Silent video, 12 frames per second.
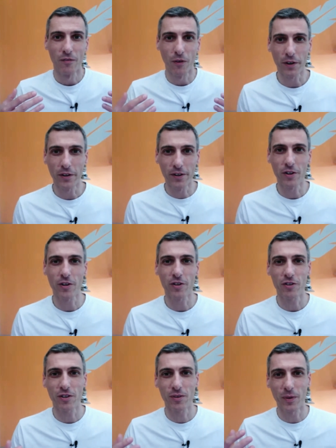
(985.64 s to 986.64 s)
for your
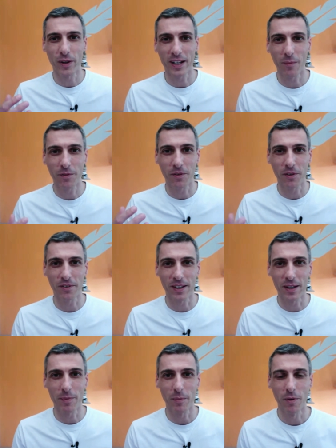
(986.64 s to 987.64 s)
nutrition when it comes to your
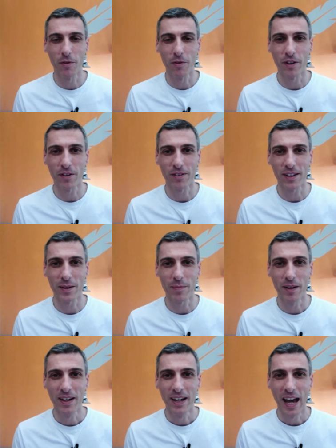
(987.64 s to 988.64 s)
sleep, improving your
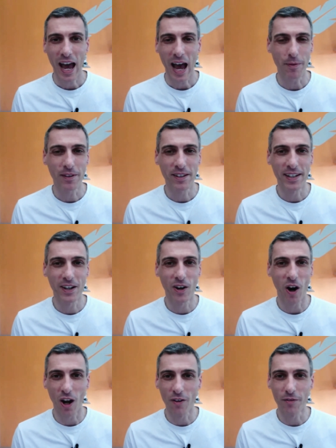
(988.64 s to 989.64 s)
sleep. Happy to
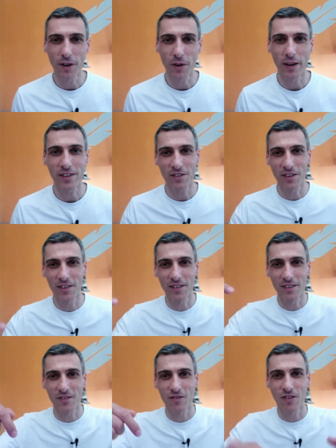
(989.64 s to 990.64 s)
hear all of your
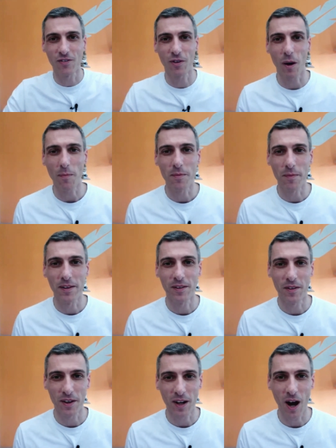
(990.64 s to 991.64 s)
questions. Just drop them
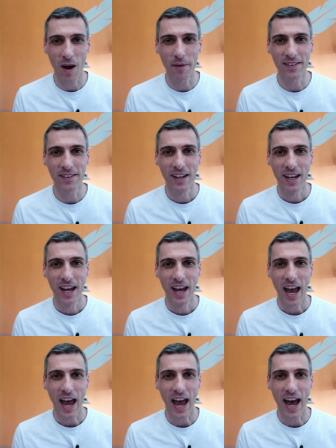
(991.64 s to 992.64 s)
into the comments.
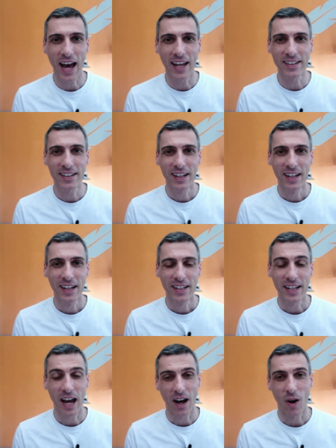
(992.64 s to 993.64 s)
And
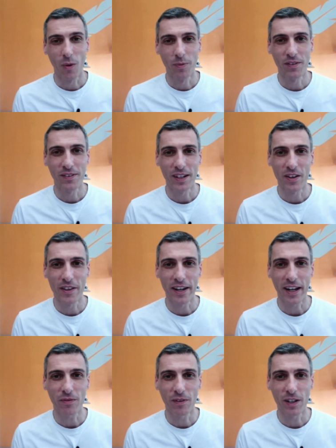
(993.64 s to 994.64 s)
yeah, hope to see you in the
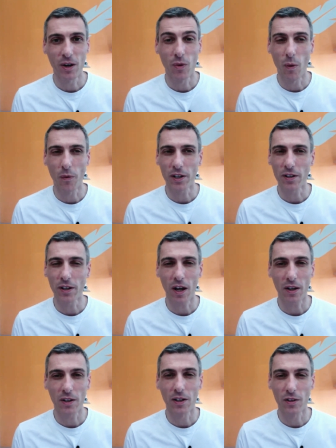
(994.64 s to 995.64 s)
next video when we're
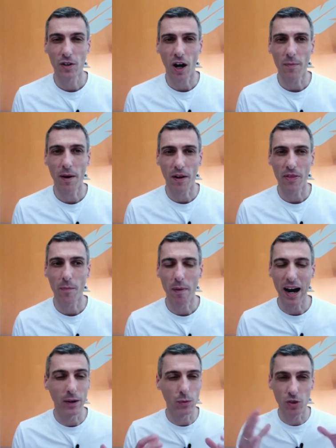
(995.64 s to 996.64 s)
going to talk about the
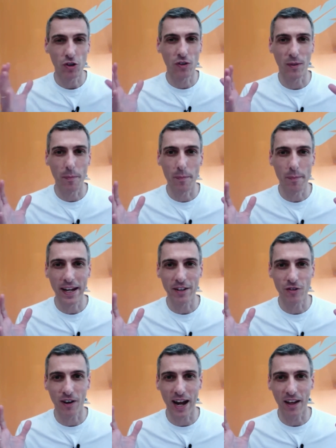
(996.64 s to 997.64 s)
mind, which is a
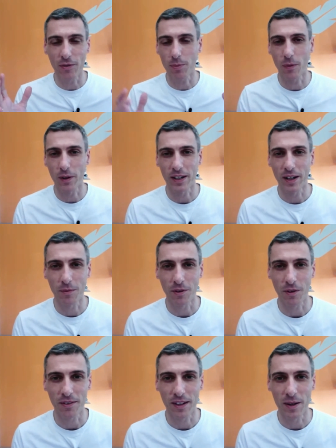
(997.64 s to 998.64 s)
major aspect when it comes
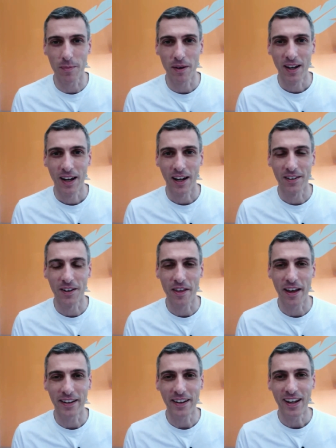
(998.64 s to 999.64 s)
to our sleep. Until
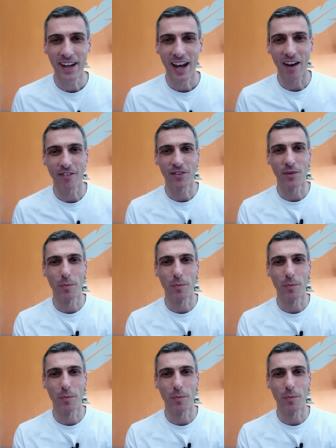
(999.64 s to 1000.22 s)
then, have a